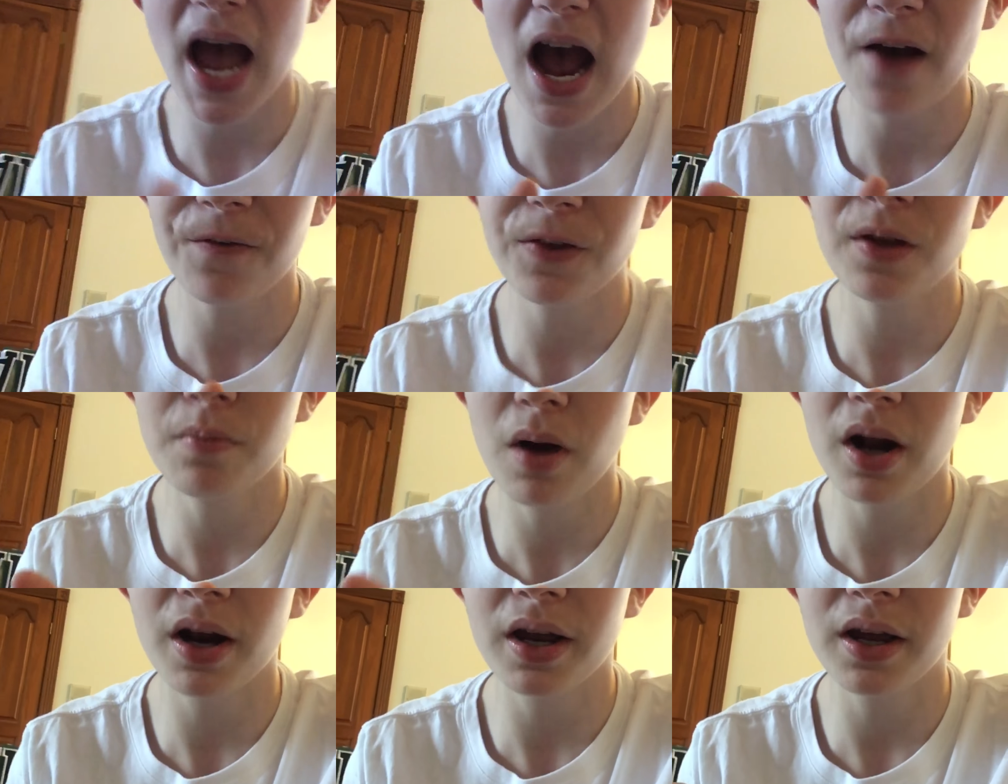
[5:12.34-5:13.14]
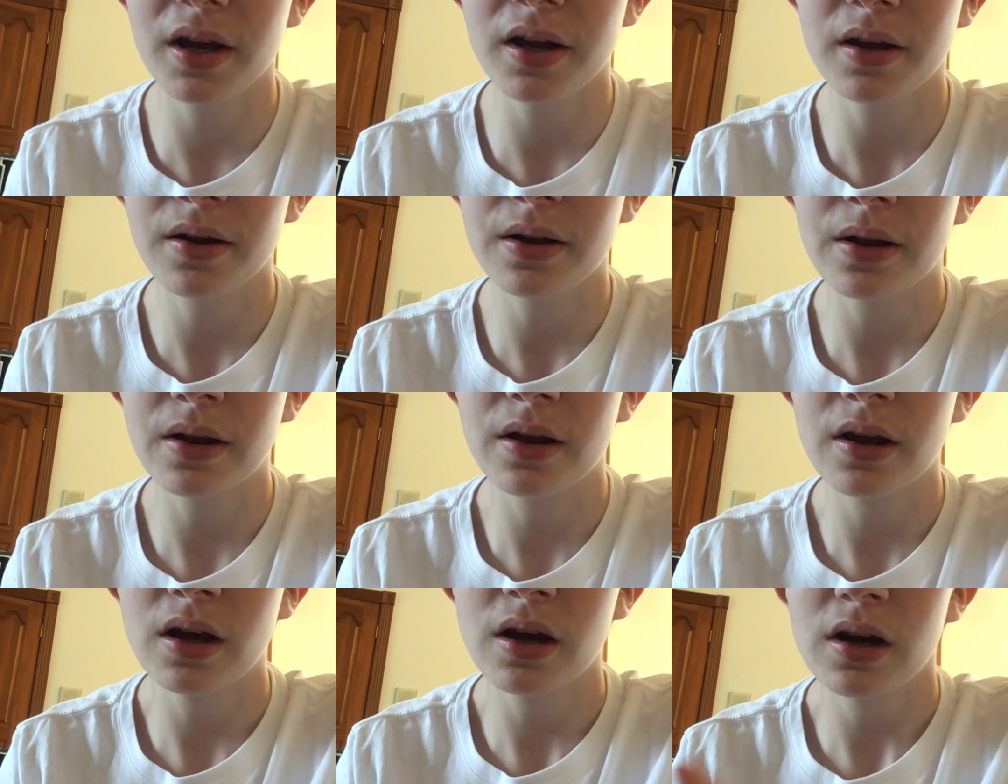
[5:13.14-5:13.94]
half of the money
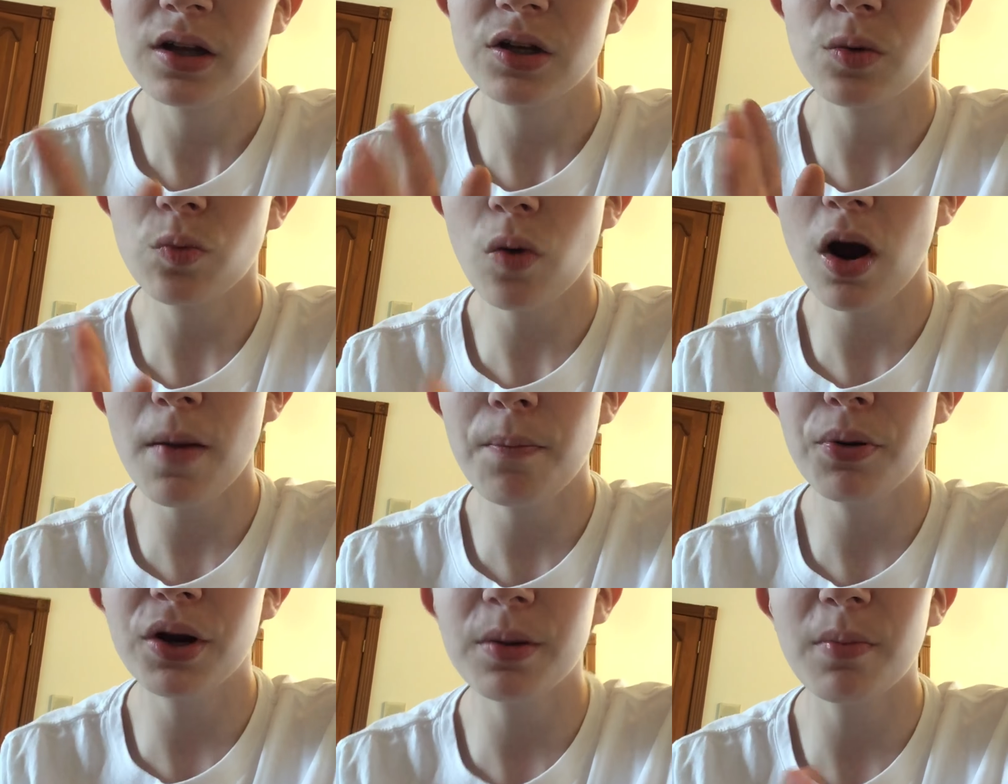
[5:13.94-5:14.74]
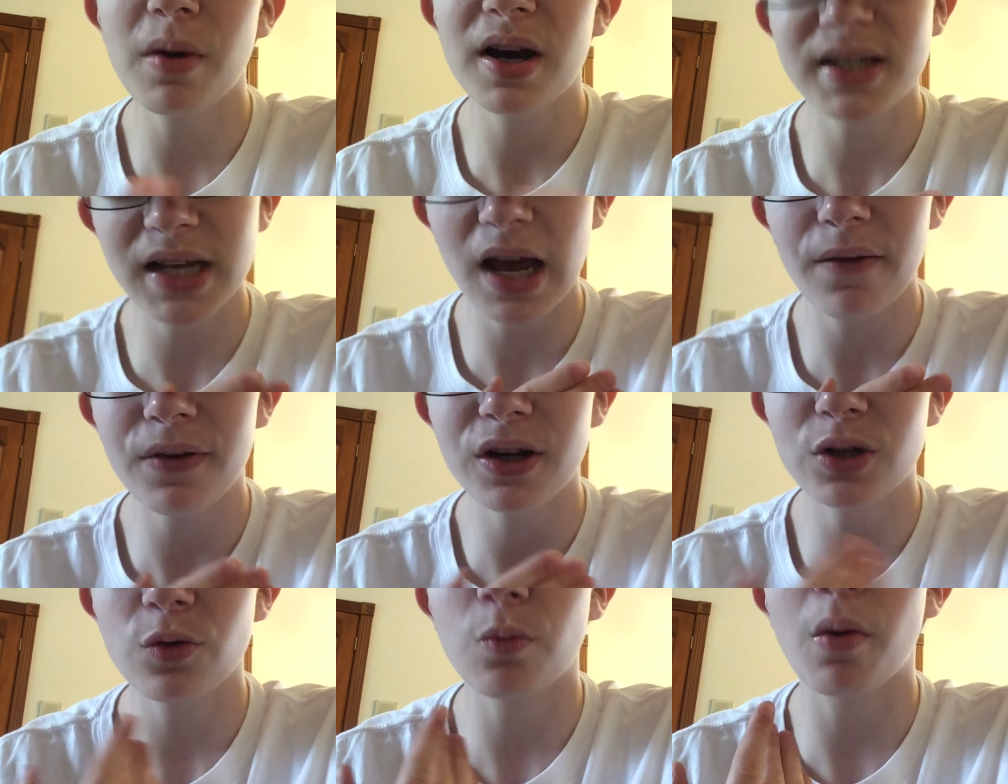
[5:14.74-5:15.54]
to one put in my
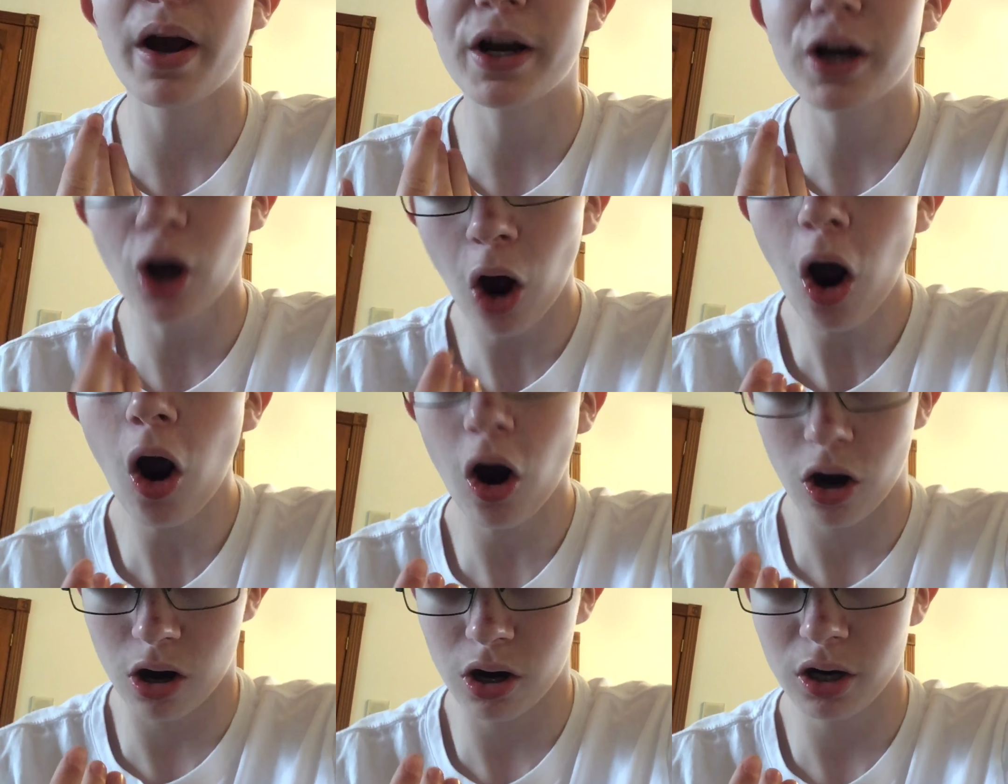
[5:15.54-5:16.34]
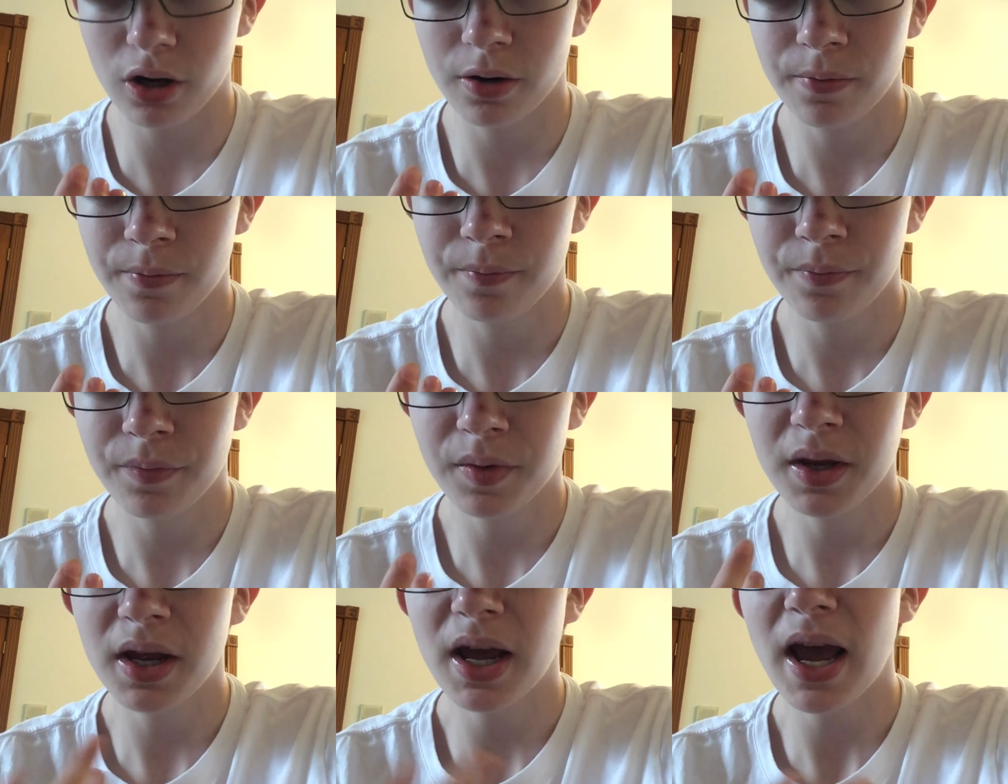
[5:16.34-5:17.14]
savings for my car,
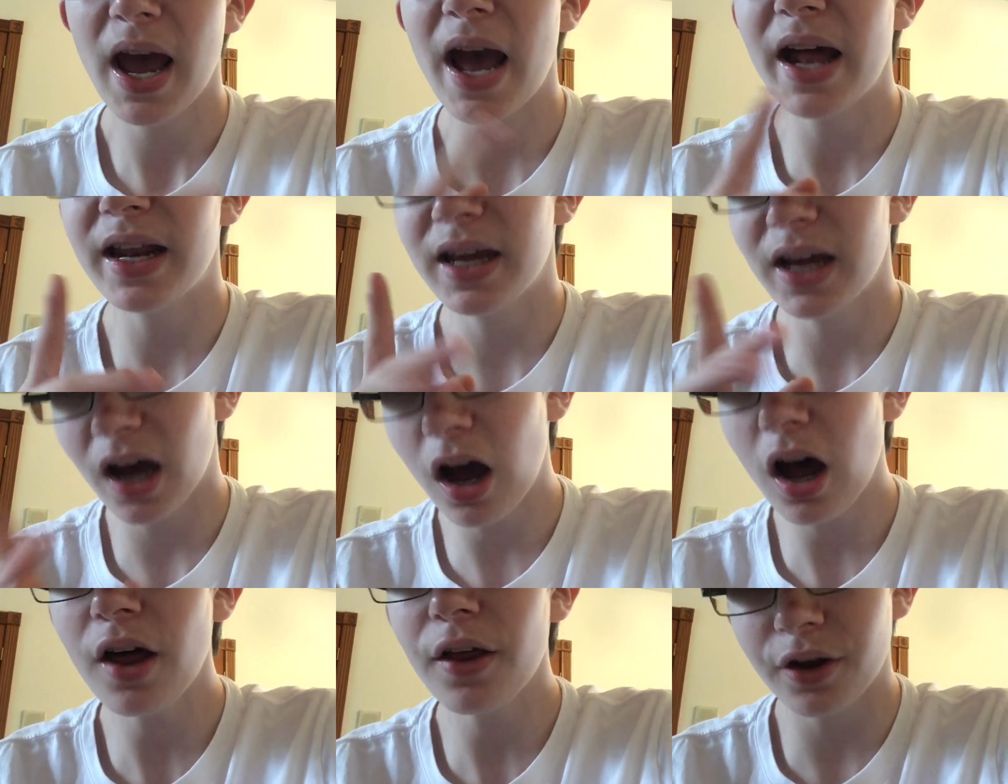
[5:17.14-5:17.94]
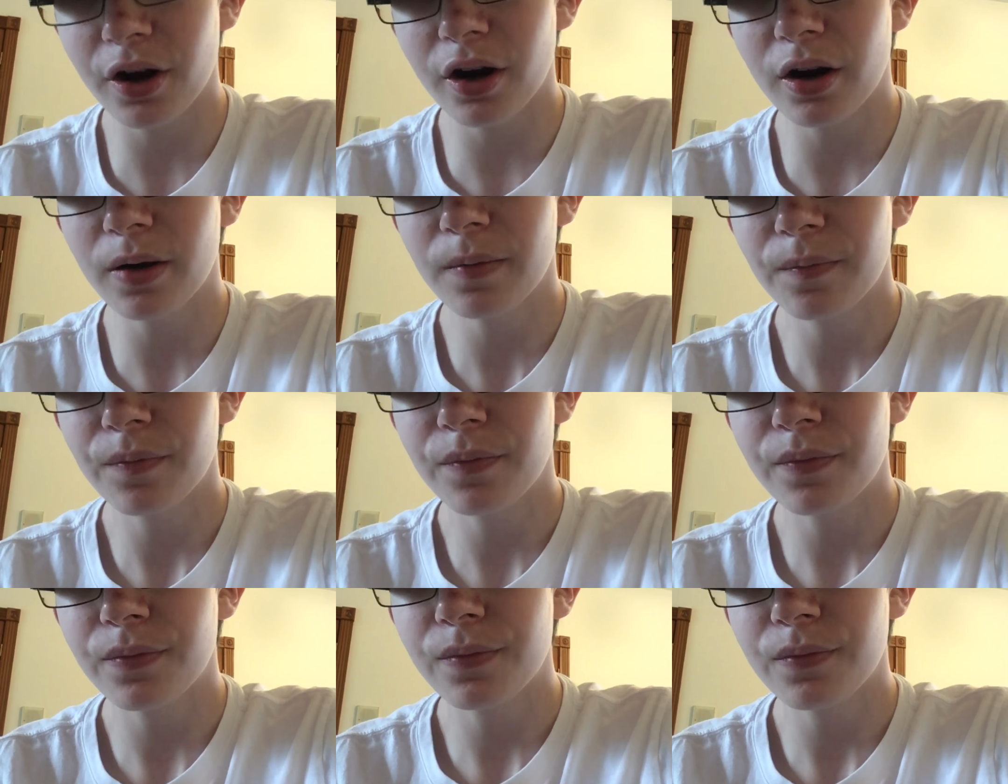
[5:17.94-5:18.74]
and the other
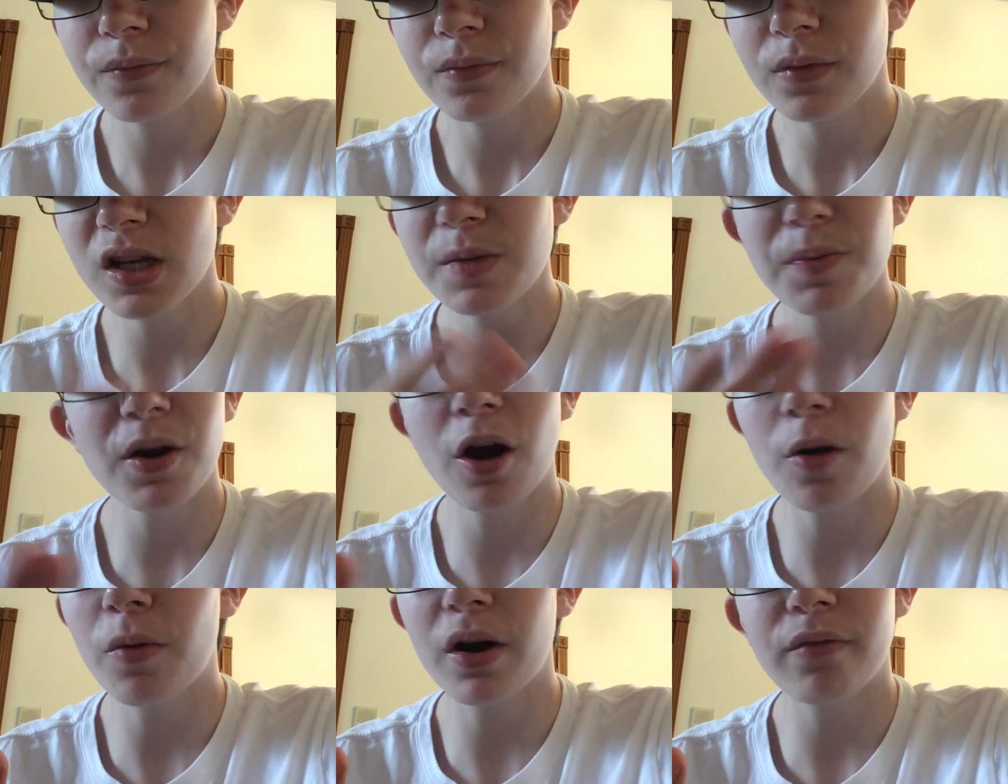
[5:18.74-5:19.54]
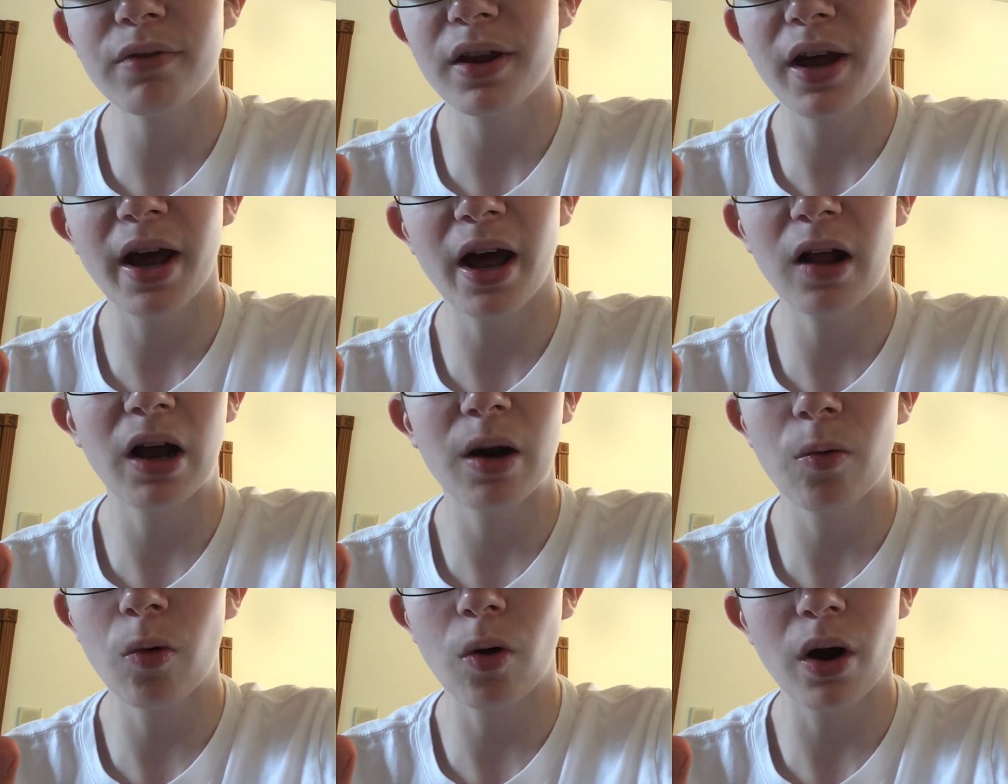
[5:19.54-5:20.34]
to spend on whatever the hell
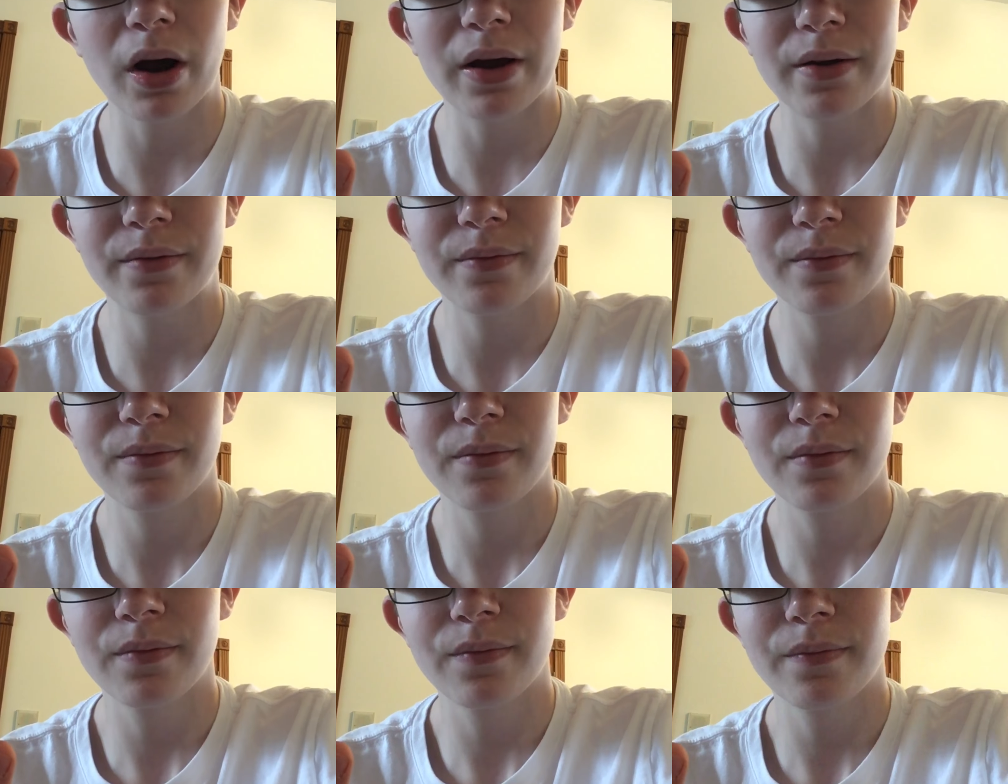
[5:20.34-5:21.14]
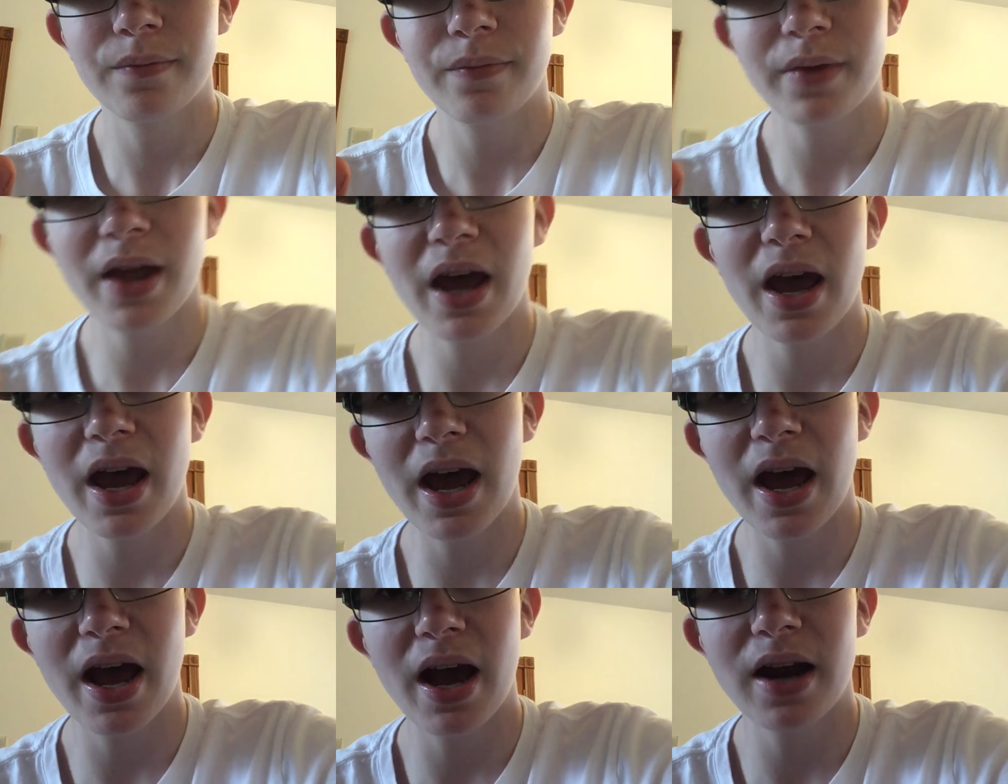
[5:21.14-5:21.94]
I want.
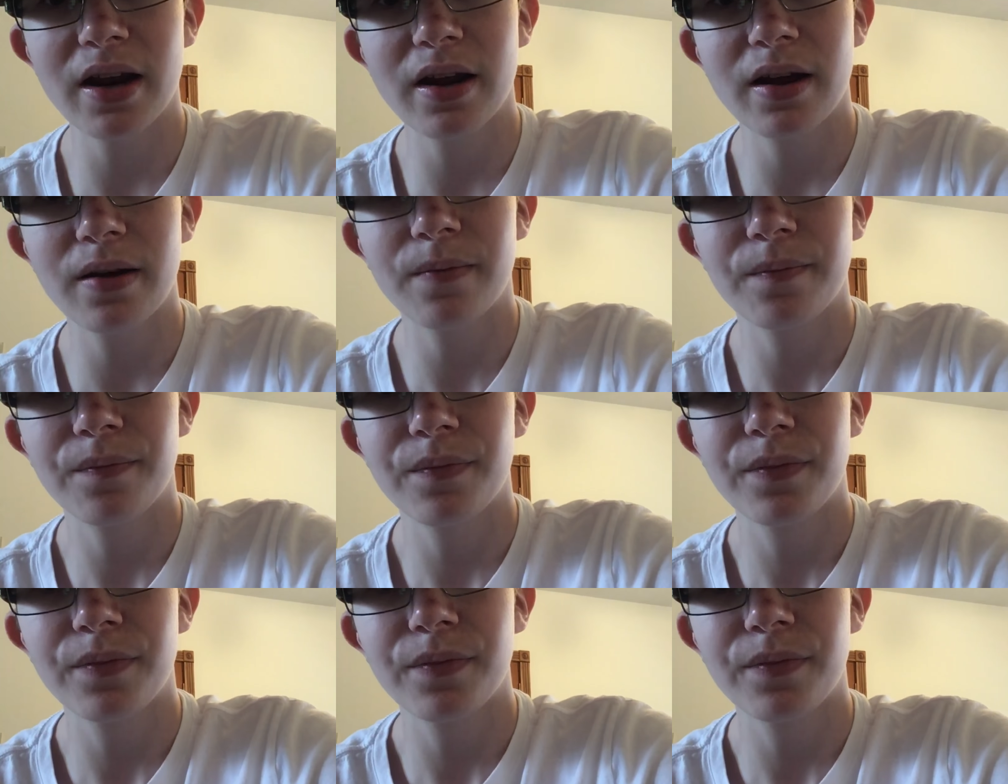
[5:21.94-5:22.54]
And